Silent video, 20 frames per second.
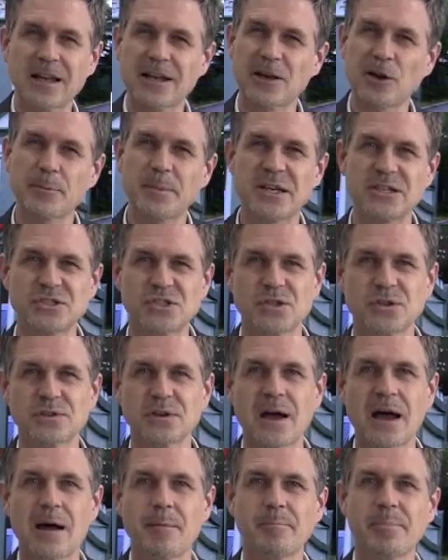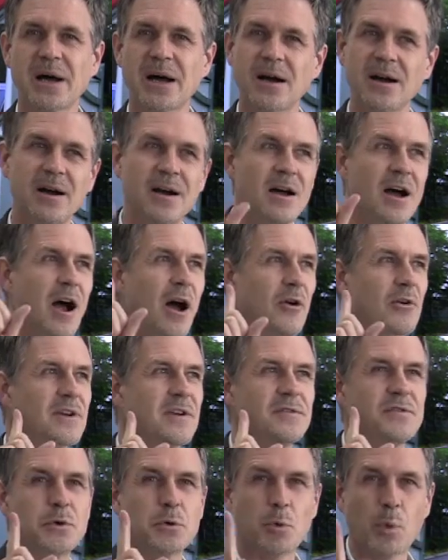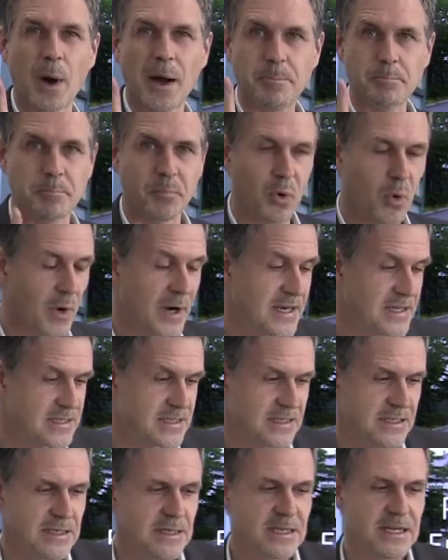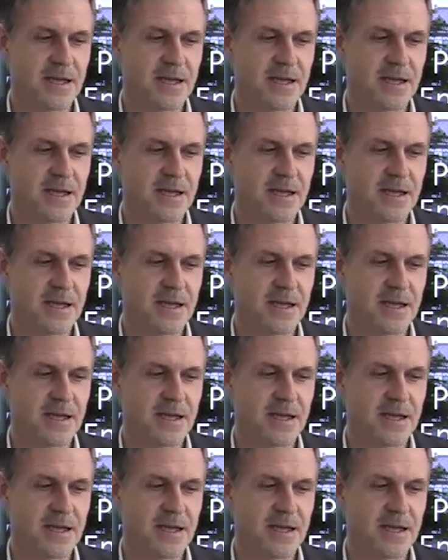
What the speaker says: a little bit chutahampa, I'll give you 1 point.